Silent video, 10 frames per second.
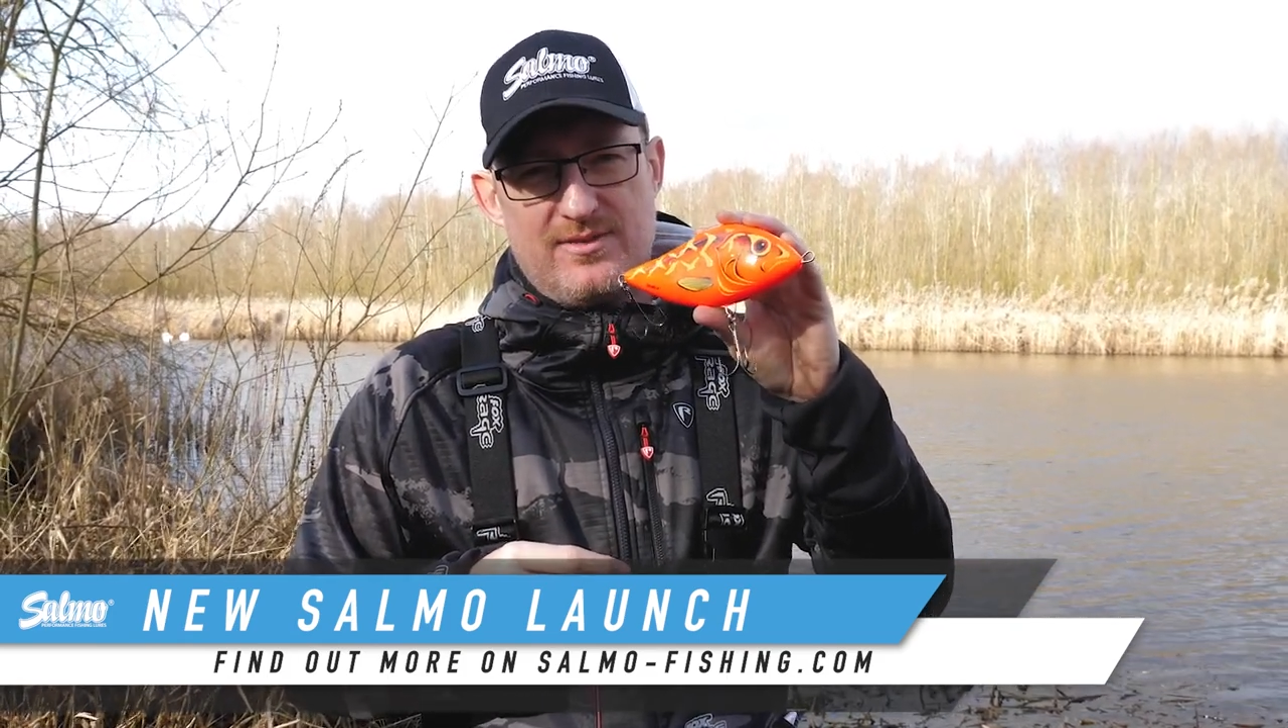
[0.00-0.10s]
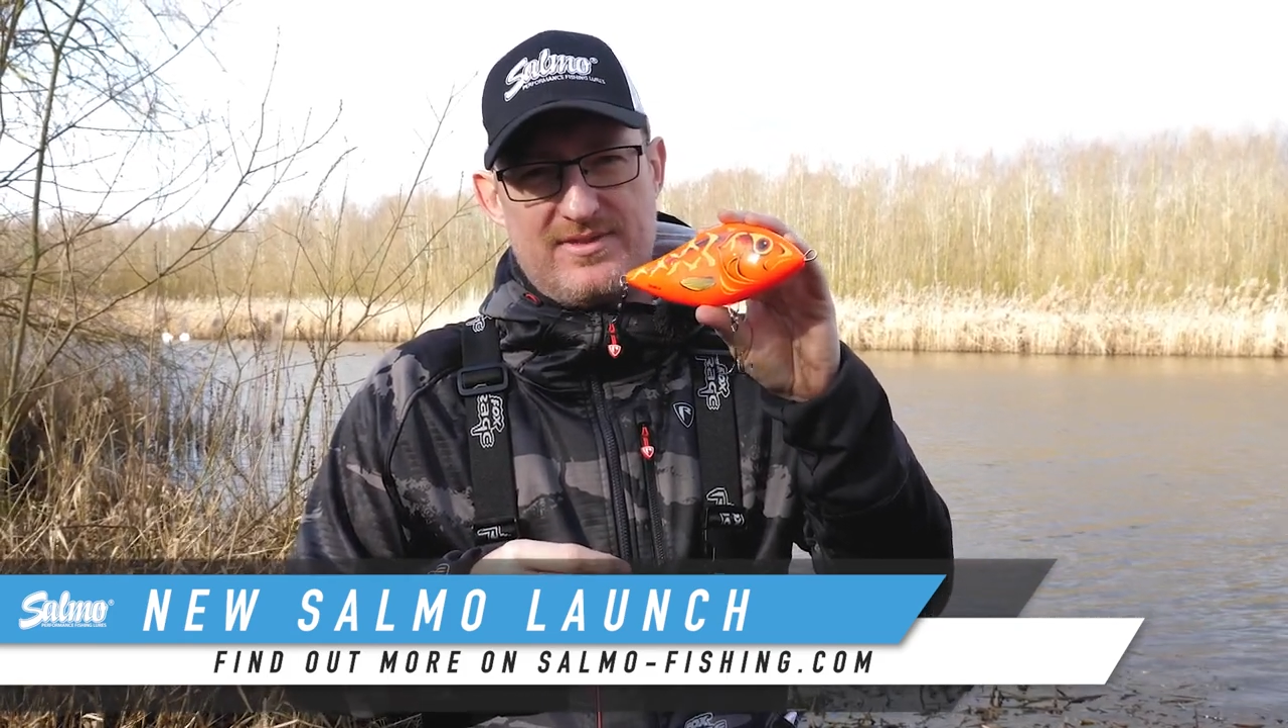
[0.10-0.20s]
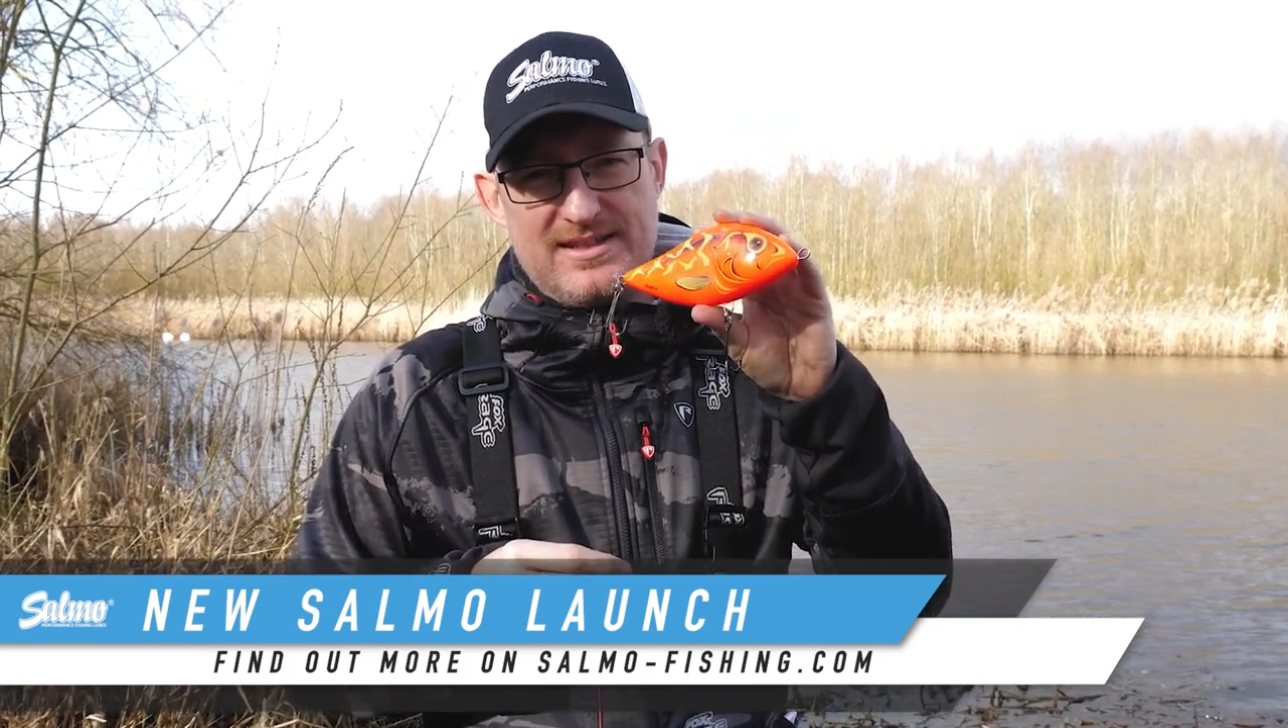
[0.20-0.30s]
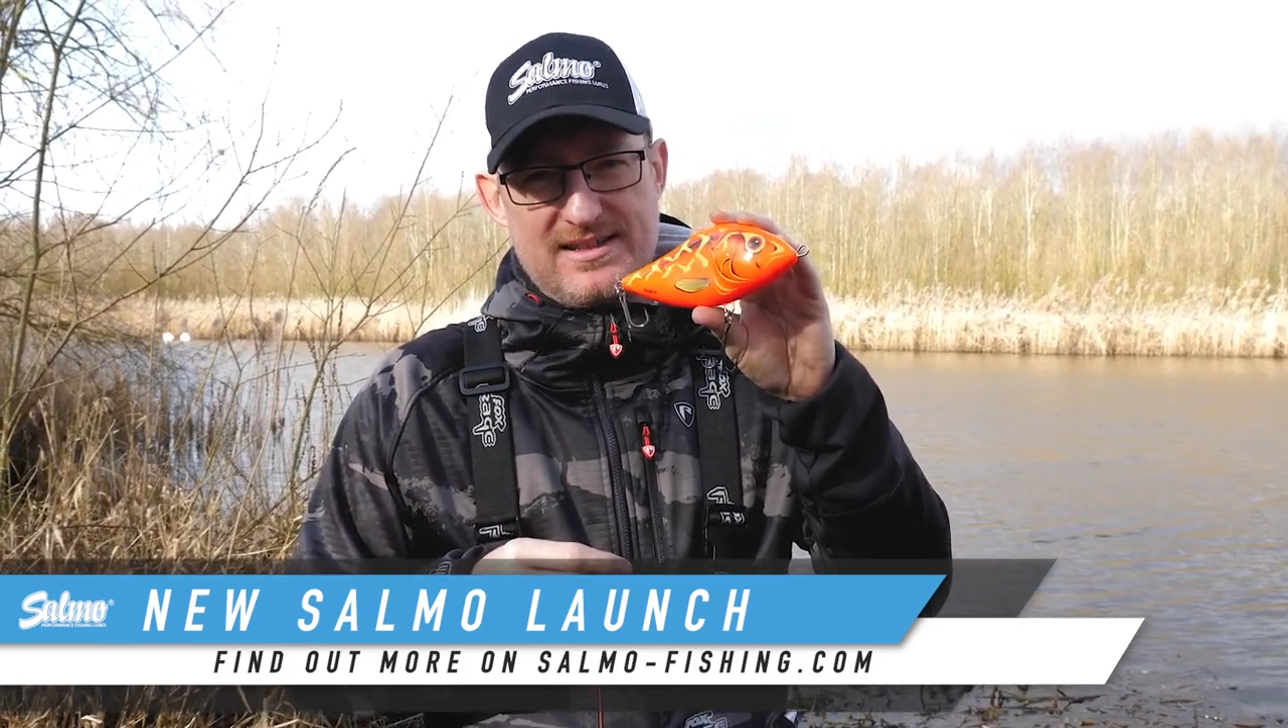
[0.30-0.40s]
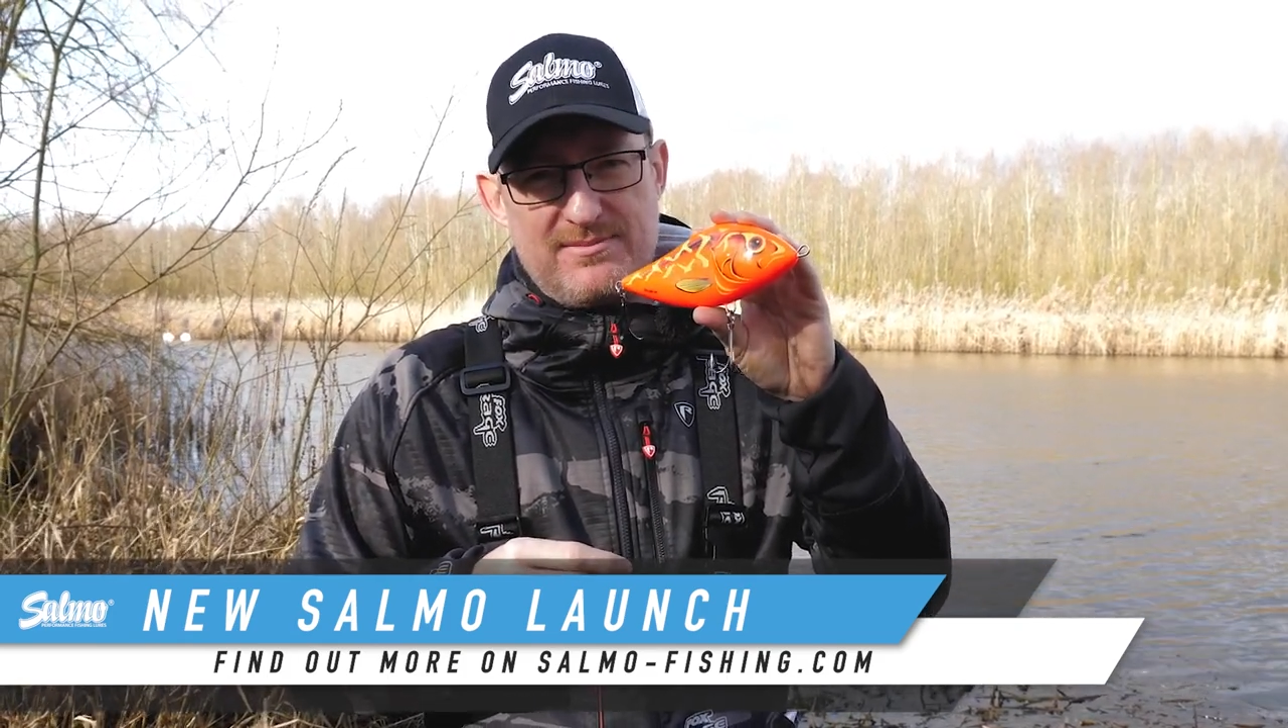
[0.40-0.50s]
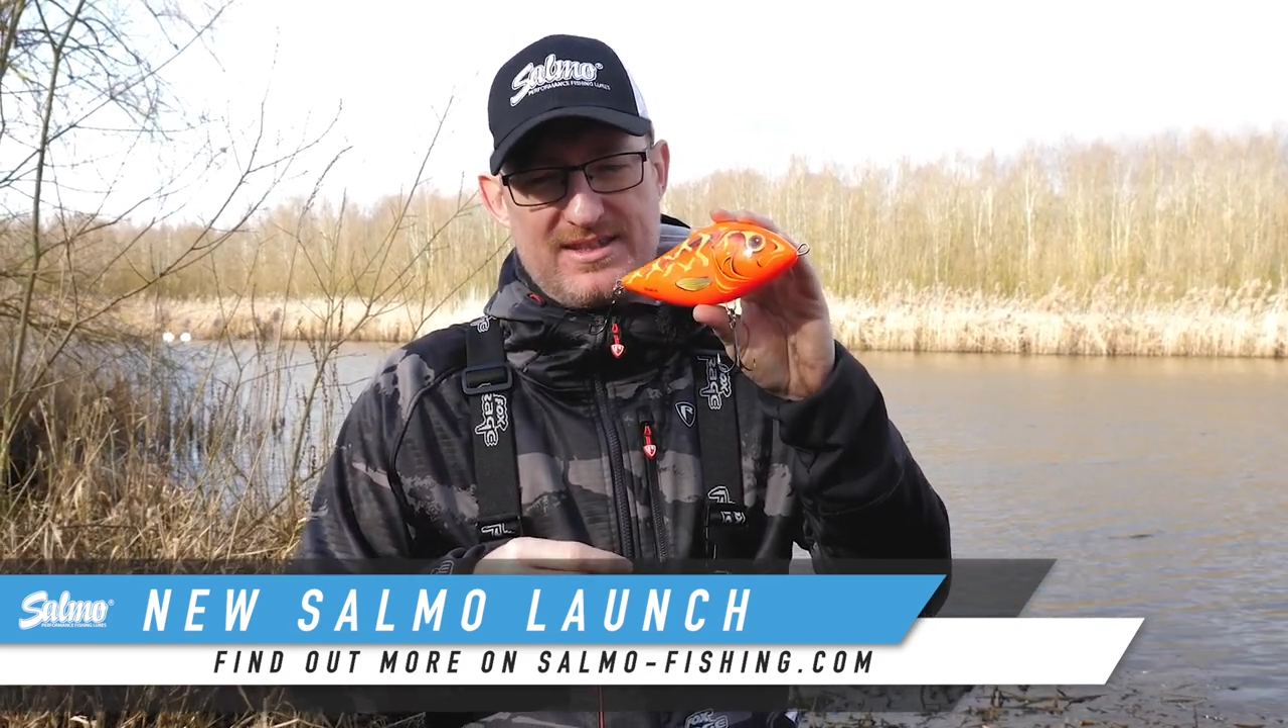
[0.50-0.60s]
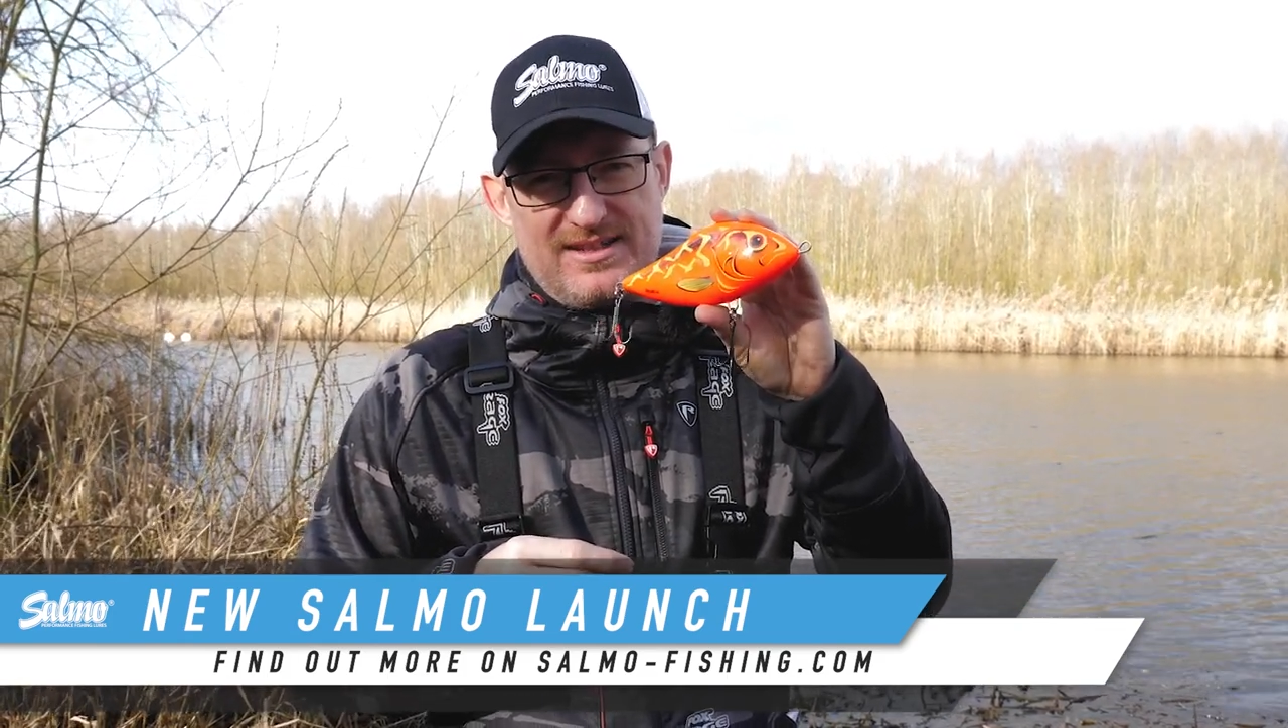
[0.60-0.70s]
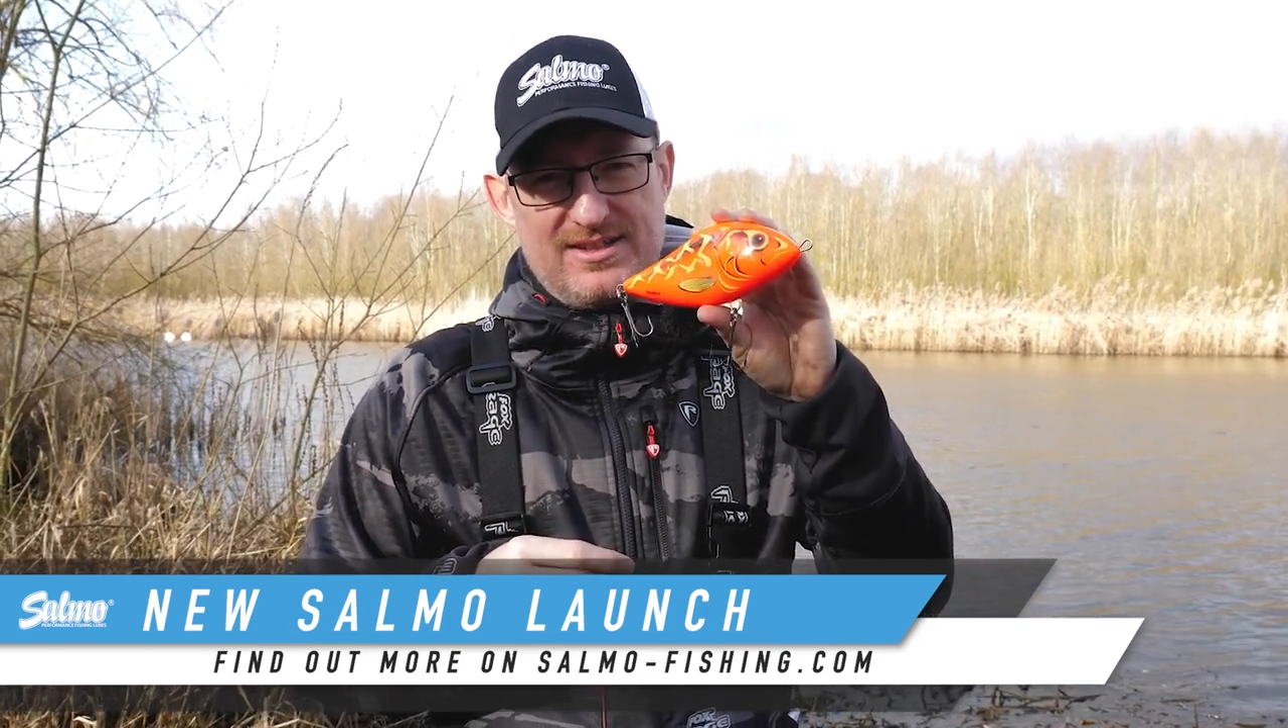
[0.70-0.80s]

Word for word: love these limited